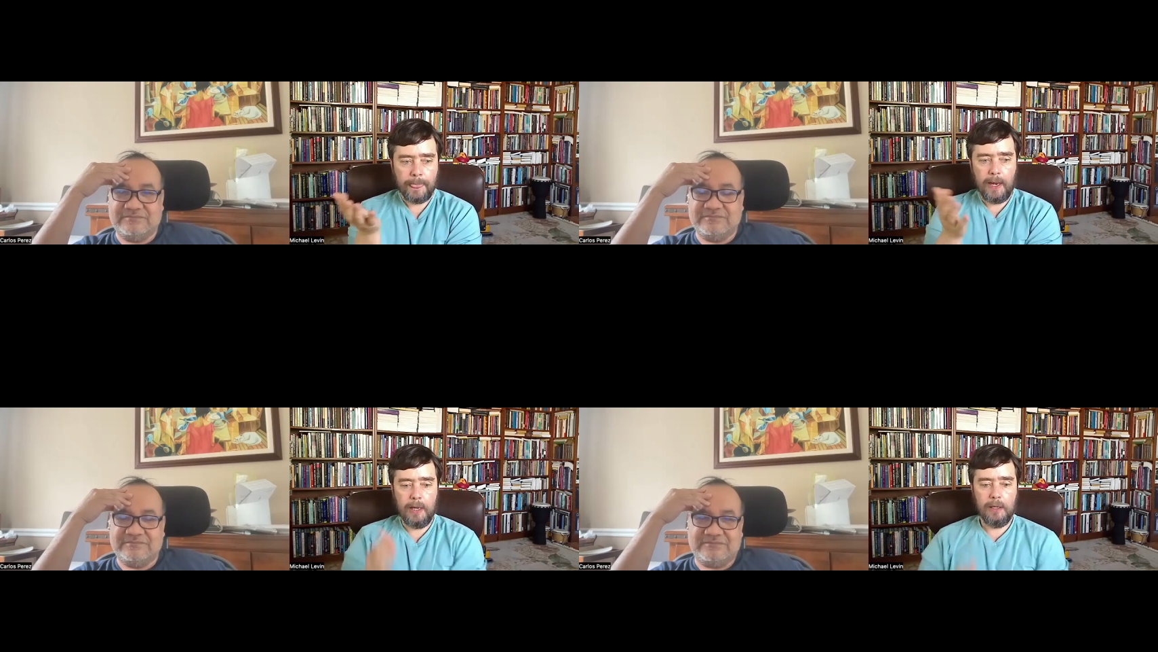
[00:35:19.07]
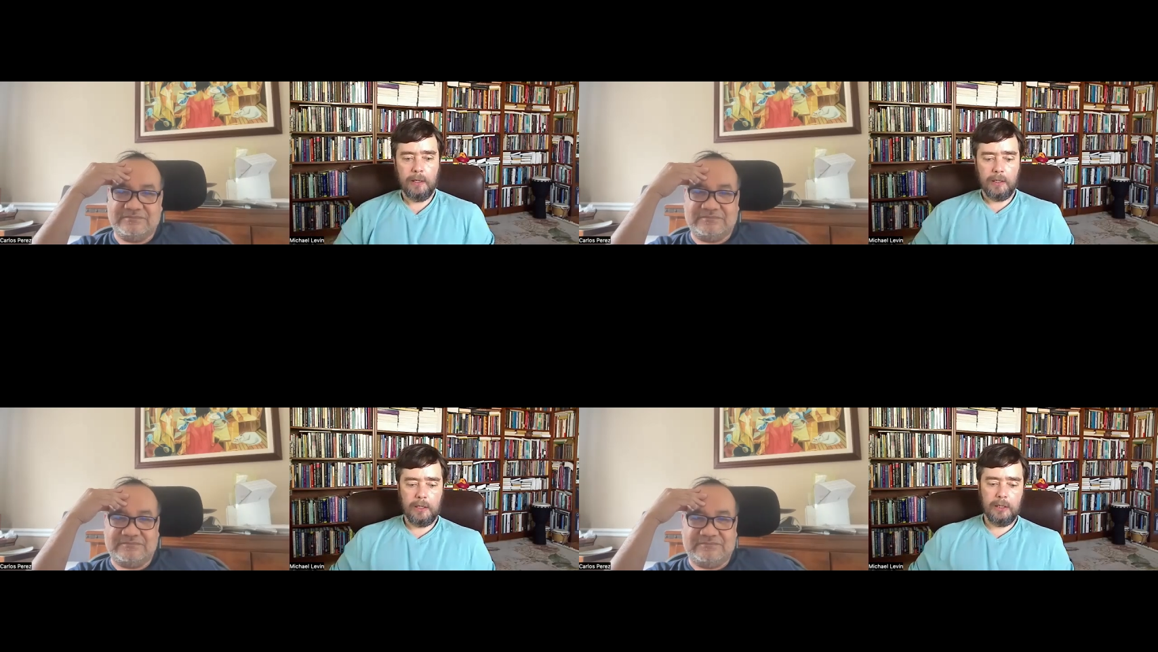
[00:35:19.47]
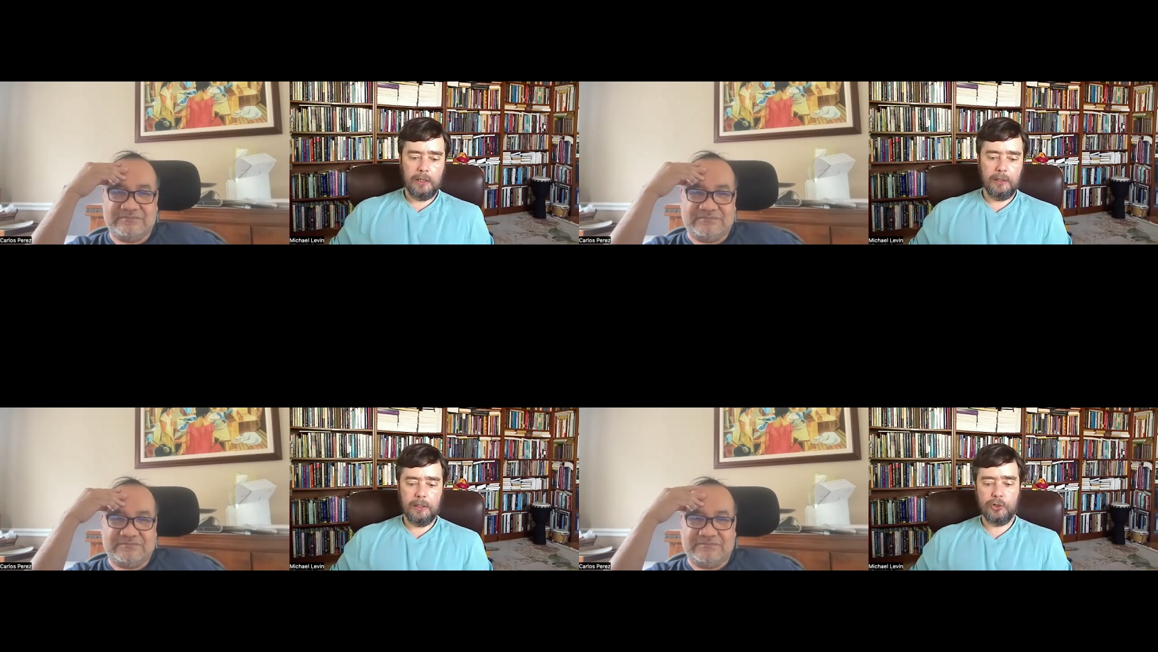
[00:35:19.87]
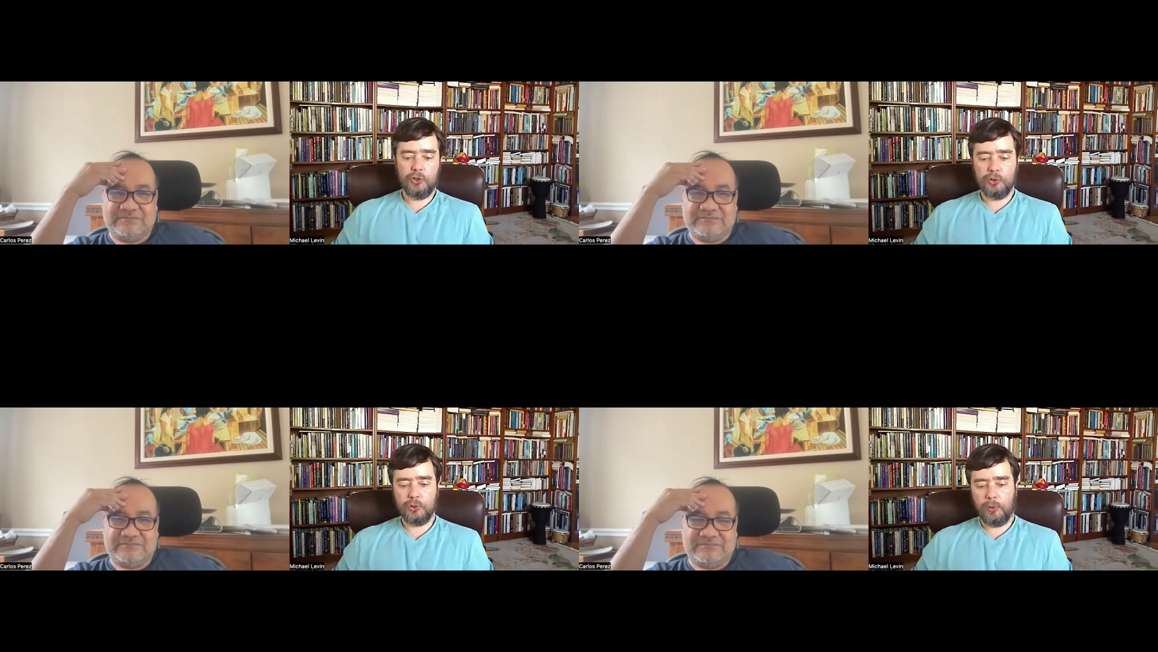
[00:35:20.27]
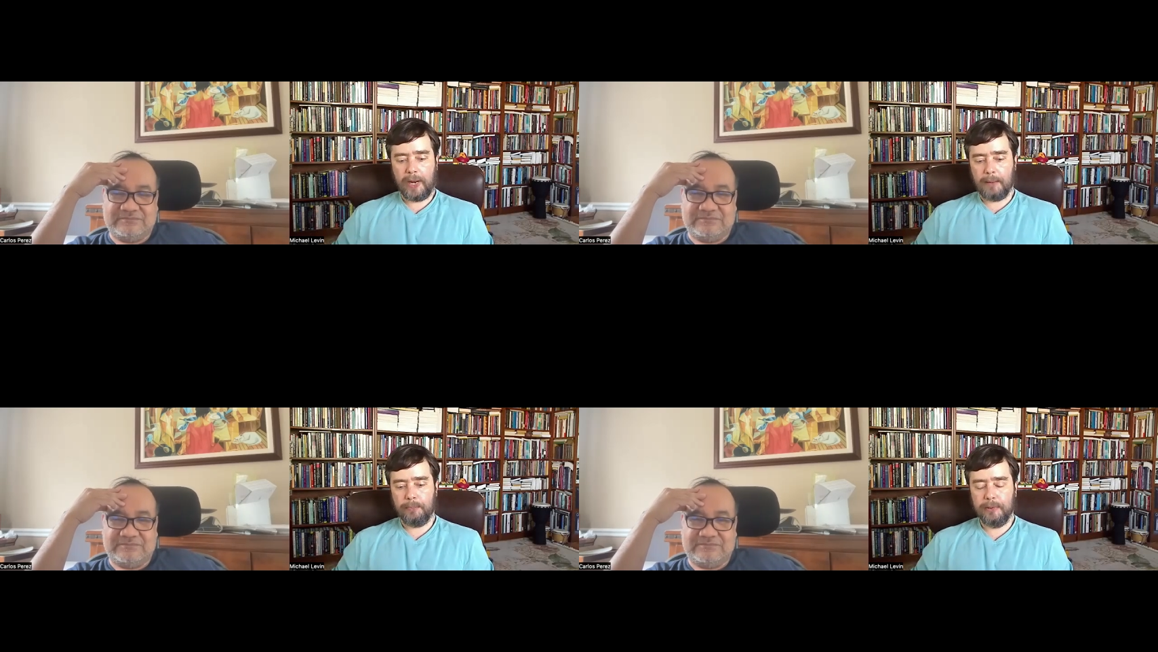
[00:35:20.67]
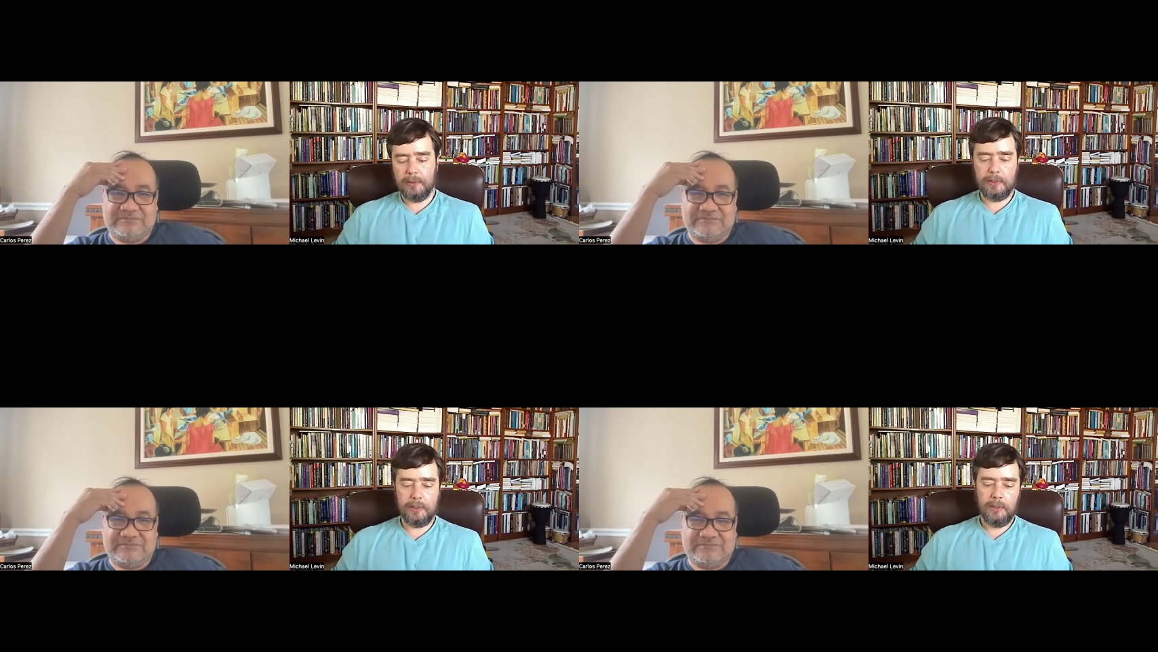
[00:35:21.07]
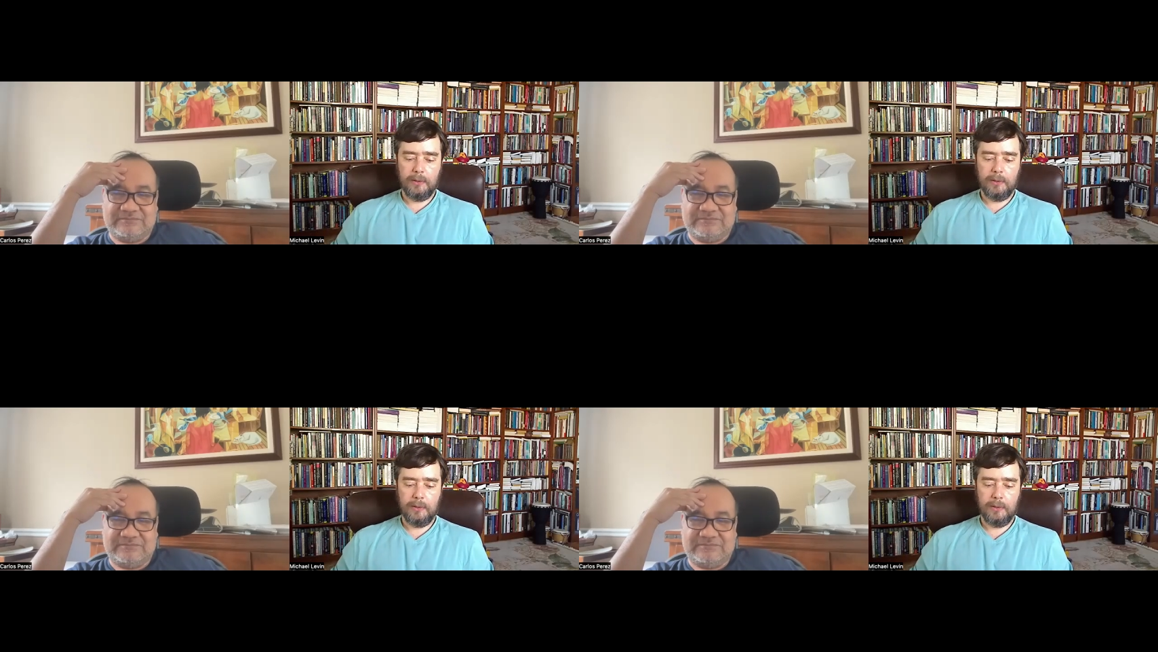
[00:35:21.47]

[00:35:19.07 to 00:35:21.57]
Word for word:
Speaker 1: And it, it, it just so happens,